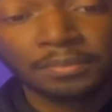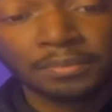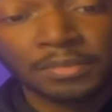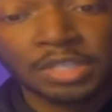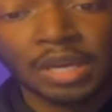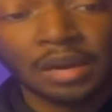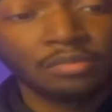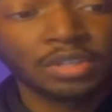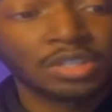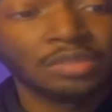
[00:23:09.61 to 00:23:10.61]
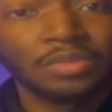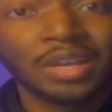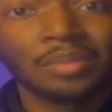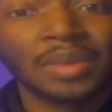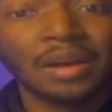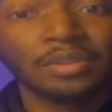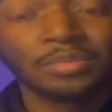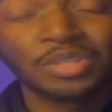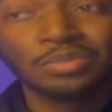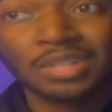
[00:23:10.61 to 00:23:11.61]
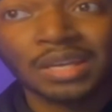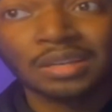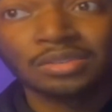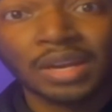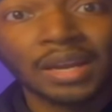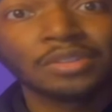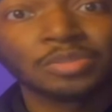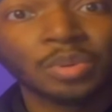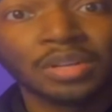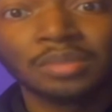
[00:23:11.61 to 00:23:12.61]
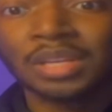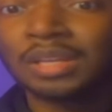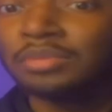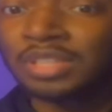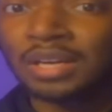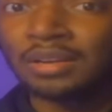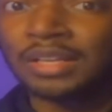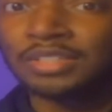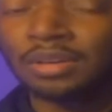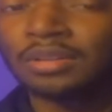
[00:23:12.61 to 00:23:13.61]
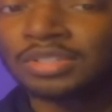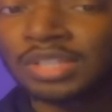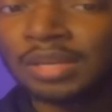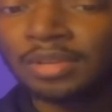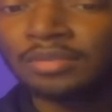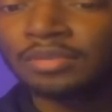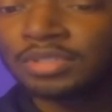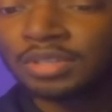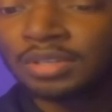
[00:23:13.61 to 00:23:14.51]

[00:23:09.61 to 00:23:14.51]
She really outpowered him. She was like trying to outsmart him and he was kind of like on the same level as her.